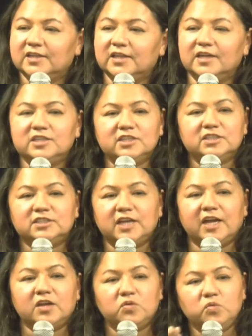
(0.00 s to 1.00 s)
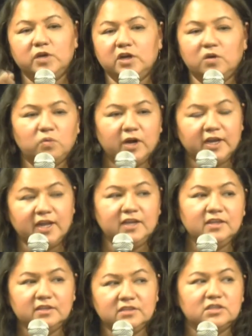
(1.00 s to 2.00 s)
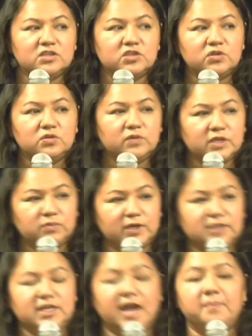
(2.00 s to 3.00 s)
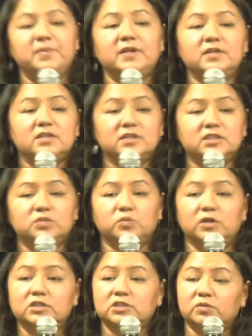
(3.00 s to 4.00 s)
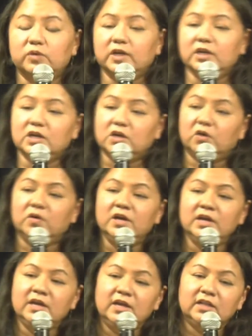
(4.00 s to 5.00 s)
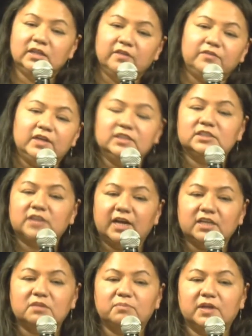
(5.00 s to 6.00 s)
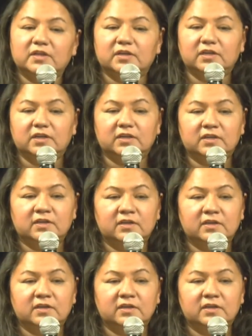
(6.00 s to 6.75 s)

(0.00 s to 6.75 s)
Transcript: They just said, we don't want anything to do with what is happening to this world, so we're going to go live inside the Mother Earth.